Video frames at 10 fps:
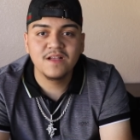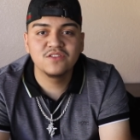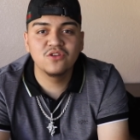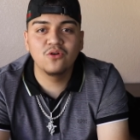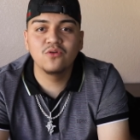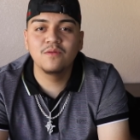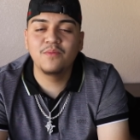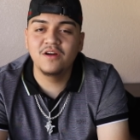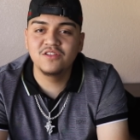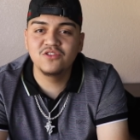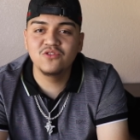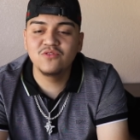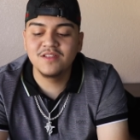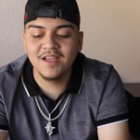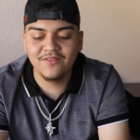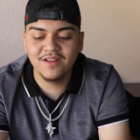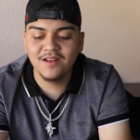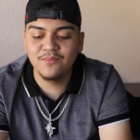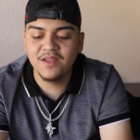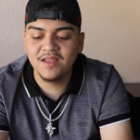So the part two would
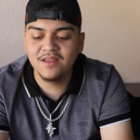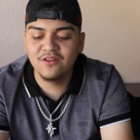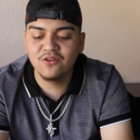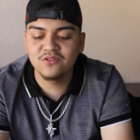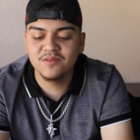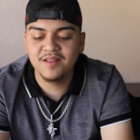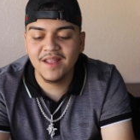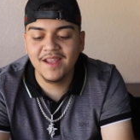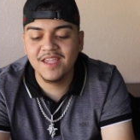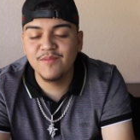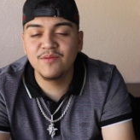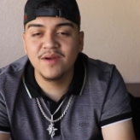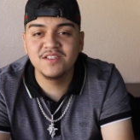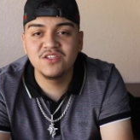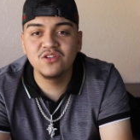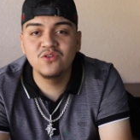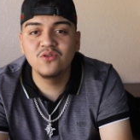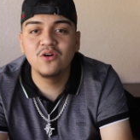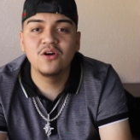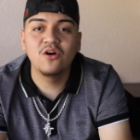definitely be, you know, something that I keep in mind to
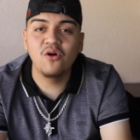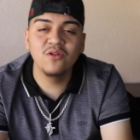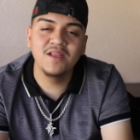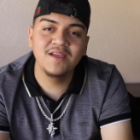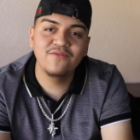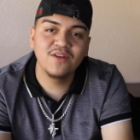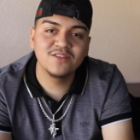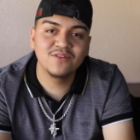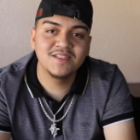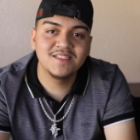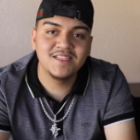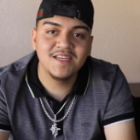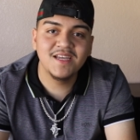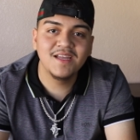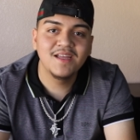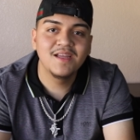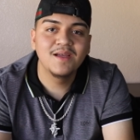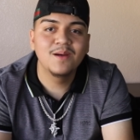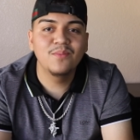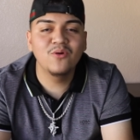do only if you guys want to see it.
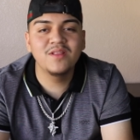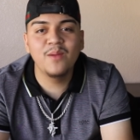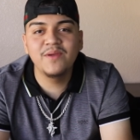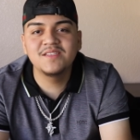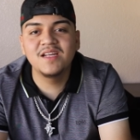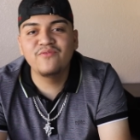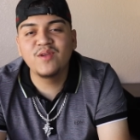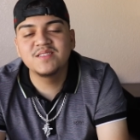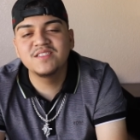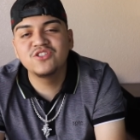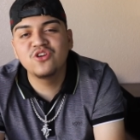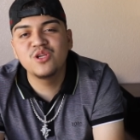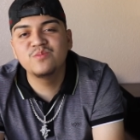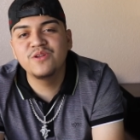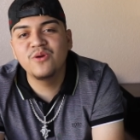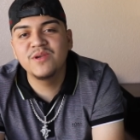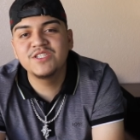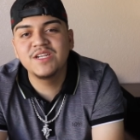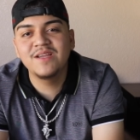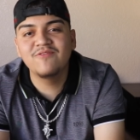But with that being said, if you guys did enjoy this video, make
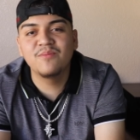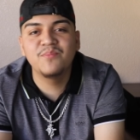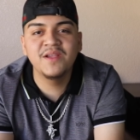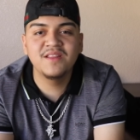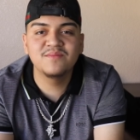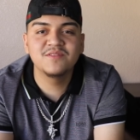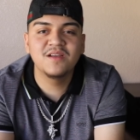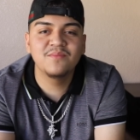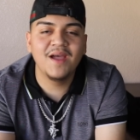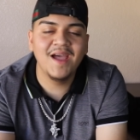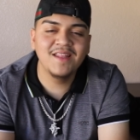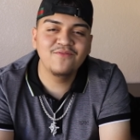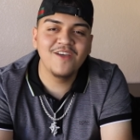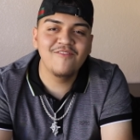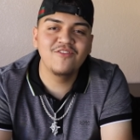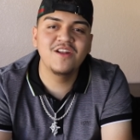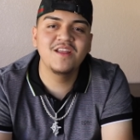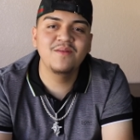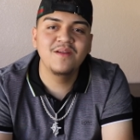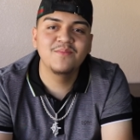sure to give it a big thumbs up. And if you haven't
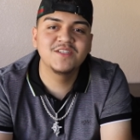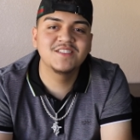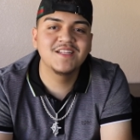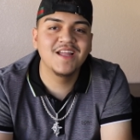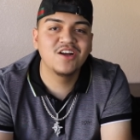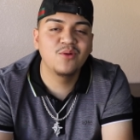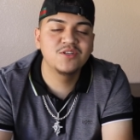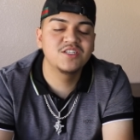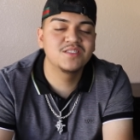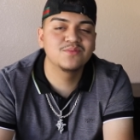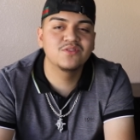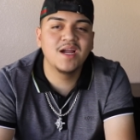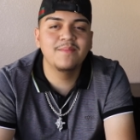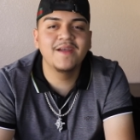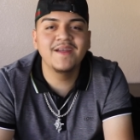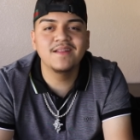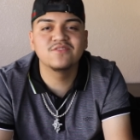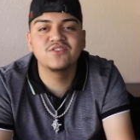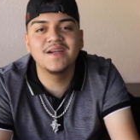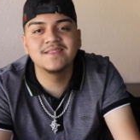already, make sure to like, comment, share, and subscribe. And I'll
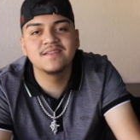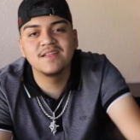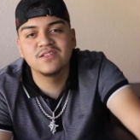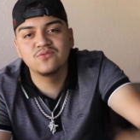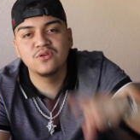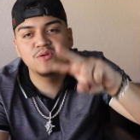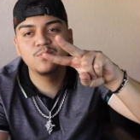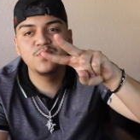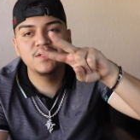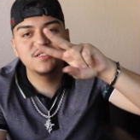see you guys on the next one.